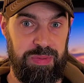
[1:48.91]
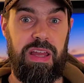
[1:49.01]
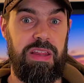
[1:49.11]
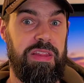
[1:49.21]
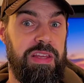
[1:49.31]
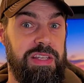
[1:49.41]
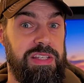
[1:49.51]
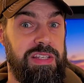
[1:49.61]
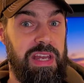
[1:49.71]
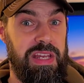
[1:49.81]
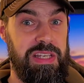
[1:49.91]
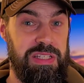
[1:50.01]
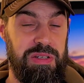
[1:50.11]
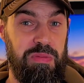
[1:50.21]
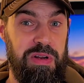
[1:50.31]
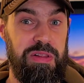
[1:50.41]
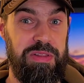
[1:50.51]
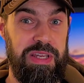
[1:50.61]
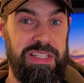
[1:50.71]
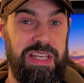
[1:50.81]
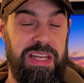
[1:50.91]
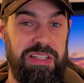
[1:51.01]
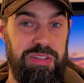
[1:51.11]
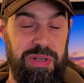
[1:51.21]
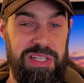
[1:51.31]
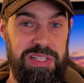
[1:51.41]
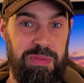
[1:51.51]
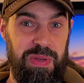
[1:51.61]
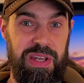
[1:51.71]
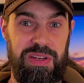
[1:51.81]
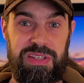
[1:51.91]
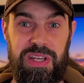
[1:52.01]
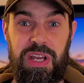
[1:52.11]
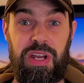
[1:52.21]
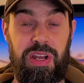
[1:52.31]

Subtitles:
And this is when things get interesting, because